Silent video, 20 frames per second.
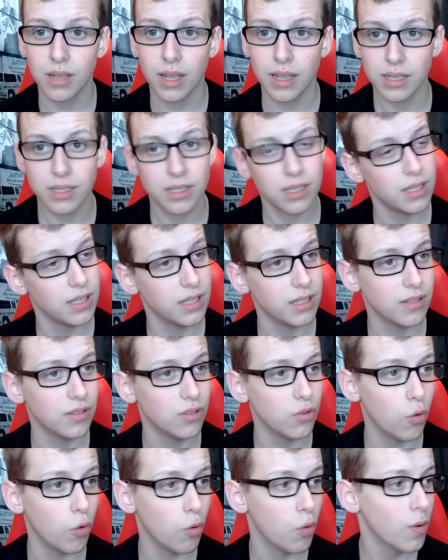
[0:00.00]
I see
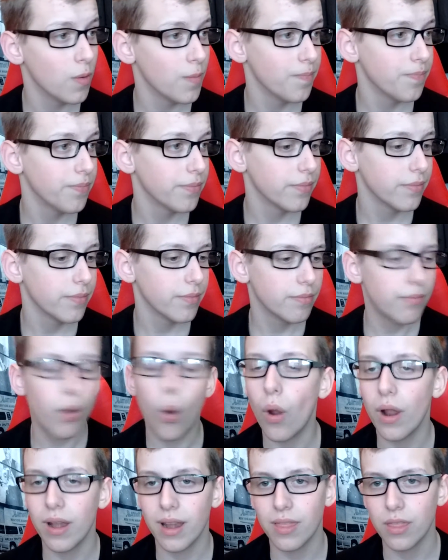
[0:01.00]
no
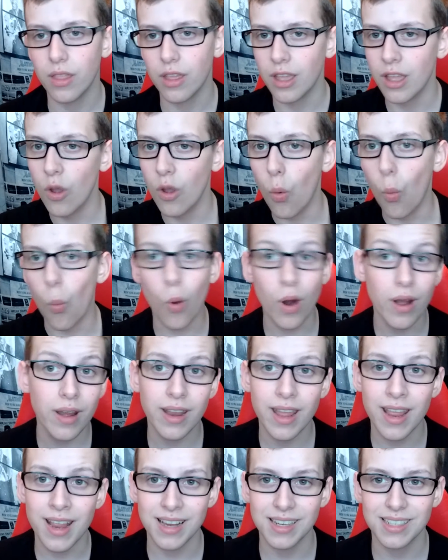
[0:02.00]
point in the one
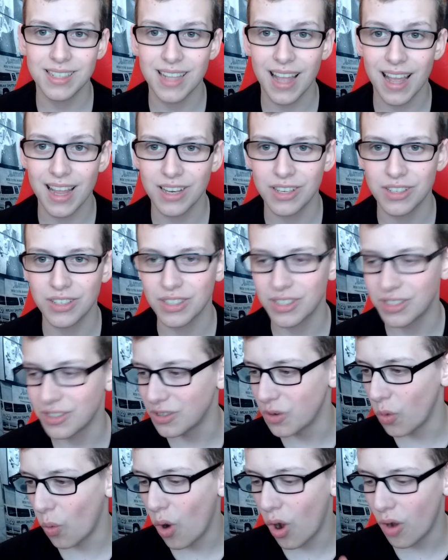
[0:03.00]
night stand, just
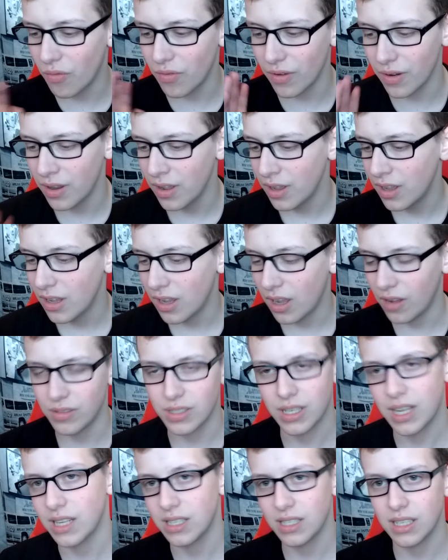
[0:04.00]
go off and have
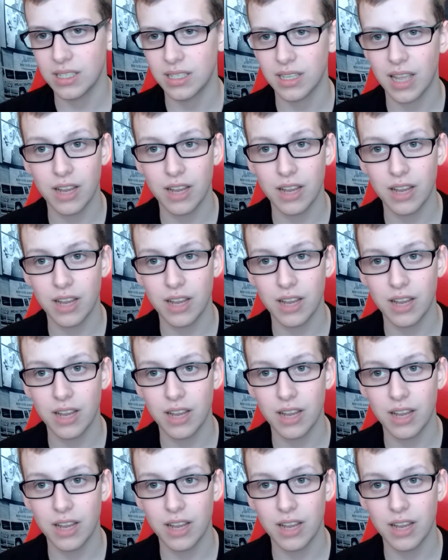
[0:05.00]
sex, and that's it.